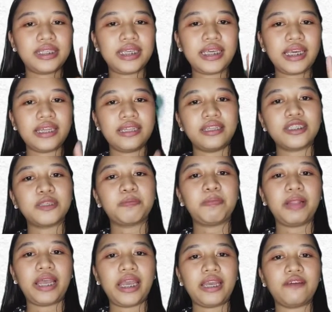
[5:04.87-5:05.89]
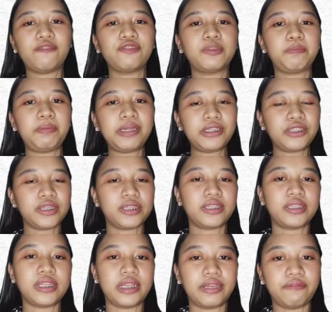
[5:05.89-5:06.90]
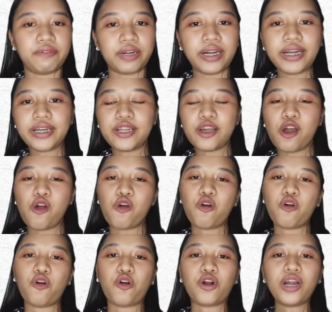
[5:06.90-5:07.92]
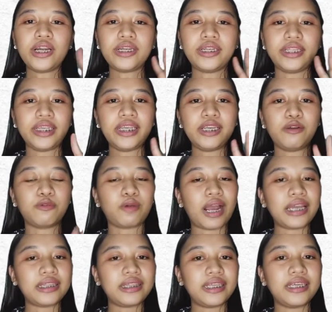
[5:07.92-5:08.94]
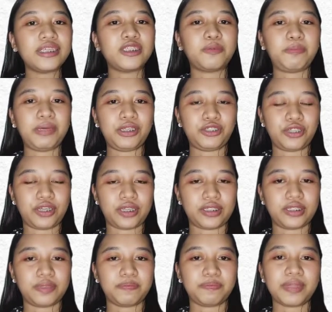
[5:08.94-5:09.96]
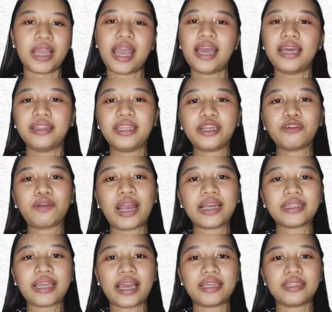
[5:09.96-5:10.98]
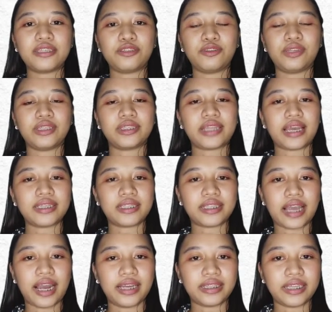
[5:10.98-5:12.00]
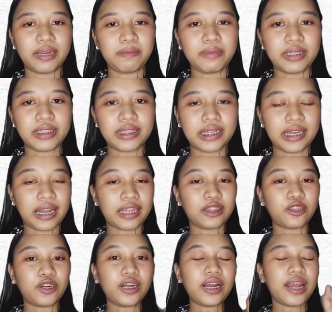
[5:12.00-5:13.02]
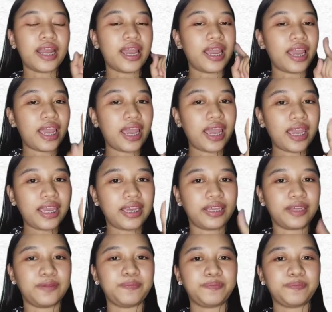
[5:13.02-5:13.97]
C. Display of speeches delivered. Or D. Writing speeches. The correct answer to this test item is in letter A.